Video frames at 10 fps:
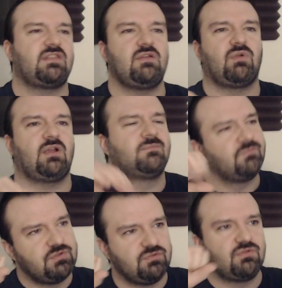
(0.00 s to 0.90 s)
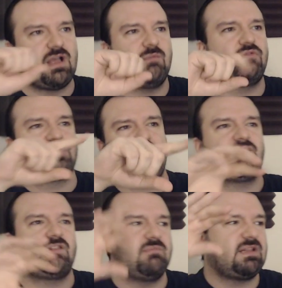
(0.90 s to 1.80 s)
thing where you can do combo
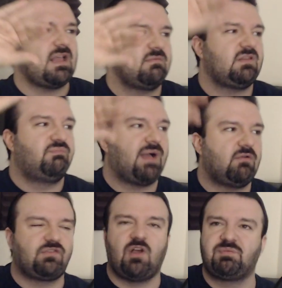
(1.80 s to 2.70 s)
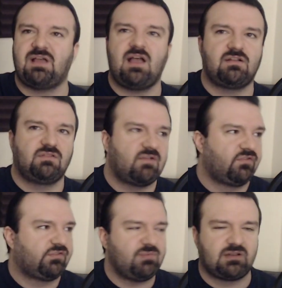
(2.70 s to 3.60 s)
shots that make the enemies bounce up to higher
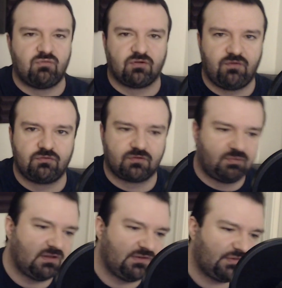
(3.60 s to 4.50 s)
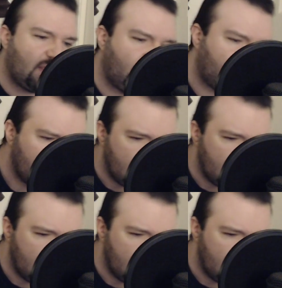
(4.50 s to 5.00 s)
levels to make them more vulnerable and stuff.